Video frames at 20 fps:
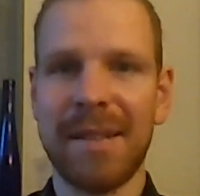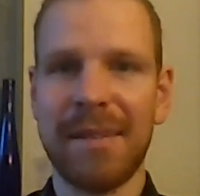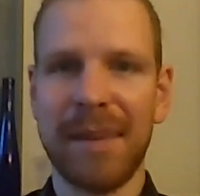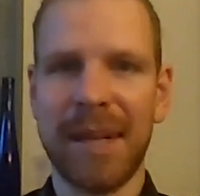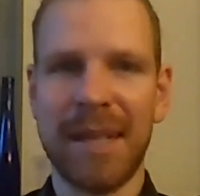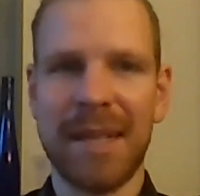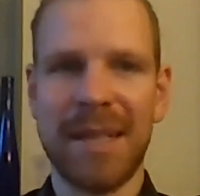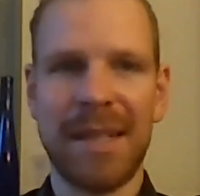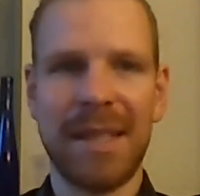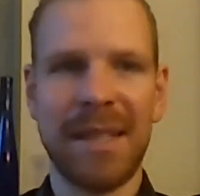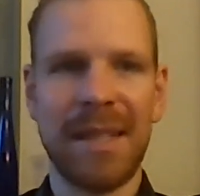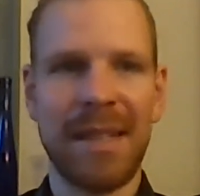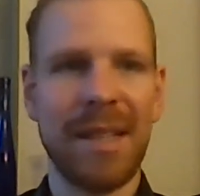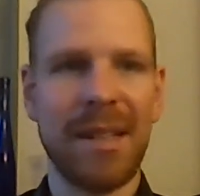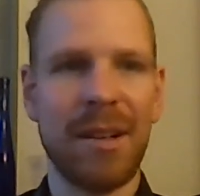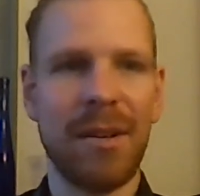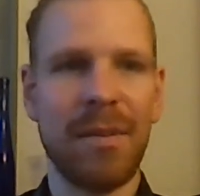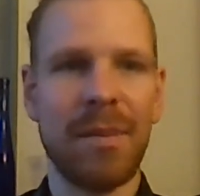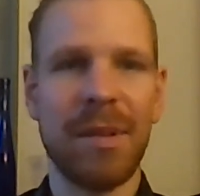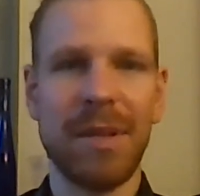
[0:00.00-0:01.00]
basically an
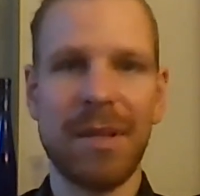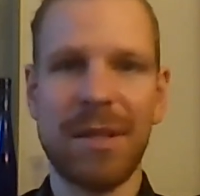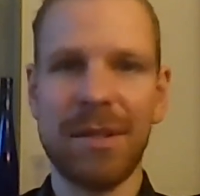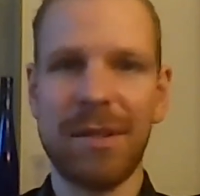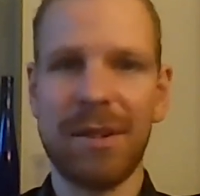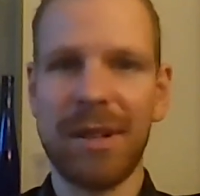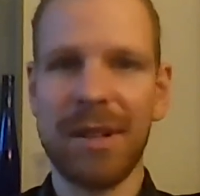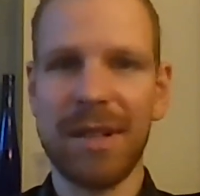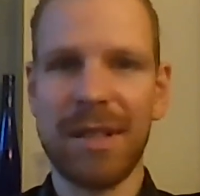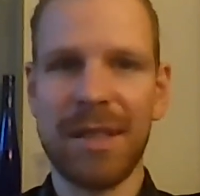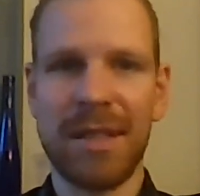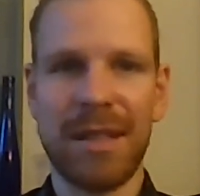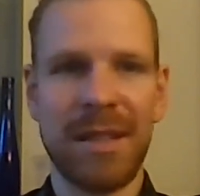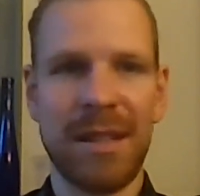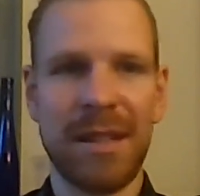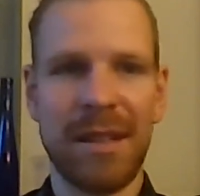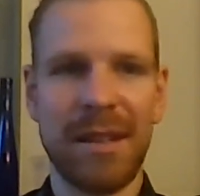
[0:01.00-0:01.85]
open source